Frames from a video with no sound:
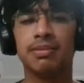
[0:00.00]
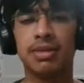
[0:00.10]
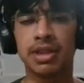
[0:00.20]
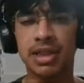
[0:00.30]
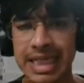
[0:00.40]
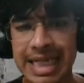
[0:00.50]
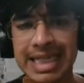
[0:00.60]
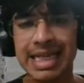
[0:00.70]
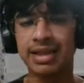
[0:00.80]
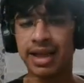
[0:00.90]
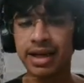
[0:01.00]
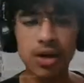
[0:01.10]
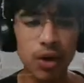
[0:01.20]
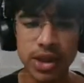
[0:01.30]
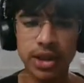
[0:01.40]
the customer
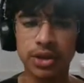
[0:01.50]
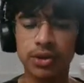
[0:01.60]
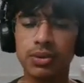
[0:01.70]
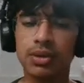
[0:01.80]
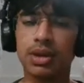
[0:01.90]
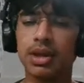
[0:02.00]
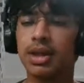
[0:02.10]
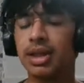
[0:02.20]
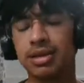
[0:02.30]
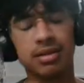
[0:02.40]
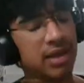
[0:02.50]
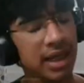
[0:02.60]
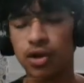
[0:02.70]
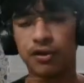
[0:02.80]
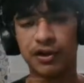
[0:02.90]
sees and then goes into,
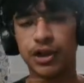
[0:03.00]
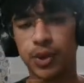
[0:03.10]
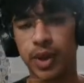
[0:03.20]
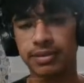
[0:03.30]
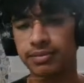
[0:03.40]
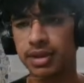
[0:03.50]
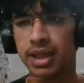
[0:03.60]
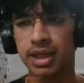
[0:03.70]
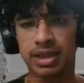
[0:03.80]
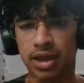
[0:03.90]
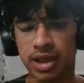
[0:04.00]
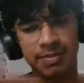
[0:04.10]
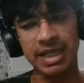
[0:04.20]
then go for UI.